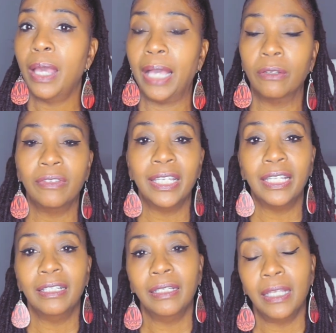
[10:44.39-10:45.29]
I don't think
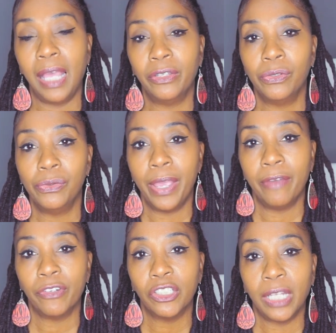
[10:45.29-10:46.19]
anything I do
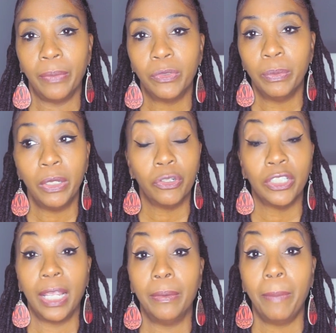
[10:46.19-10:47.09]
ever shames me or
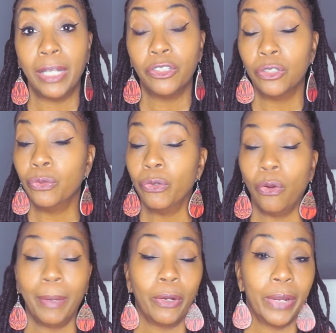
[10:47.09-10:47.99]
shame my children
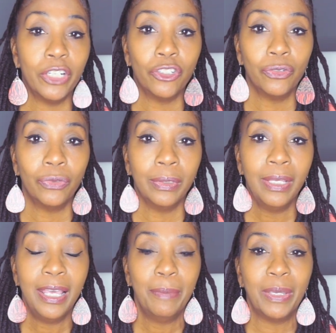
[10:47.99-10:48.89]
or my grandchildren,
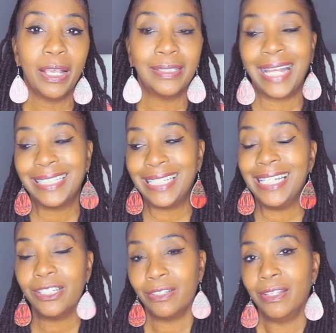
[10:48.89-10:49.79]
because I
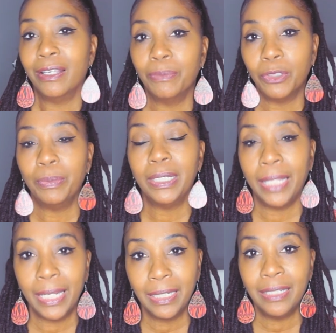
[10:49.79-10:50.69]
teach them to be
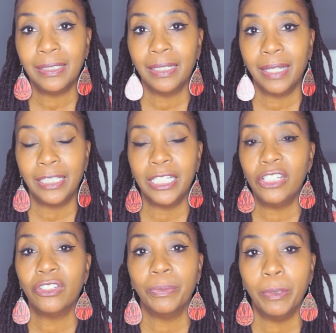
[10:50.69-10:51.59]
ladies and I
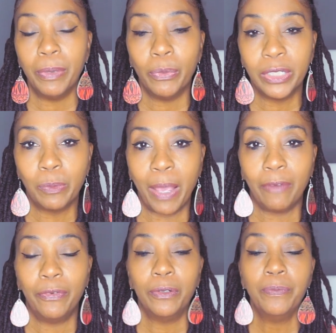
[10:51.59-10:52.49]
teach them to be
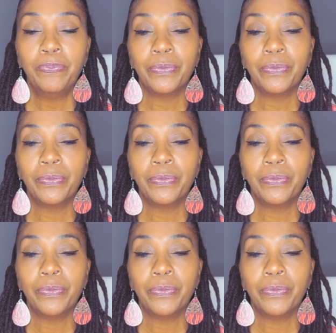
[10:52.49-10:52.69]
respectful.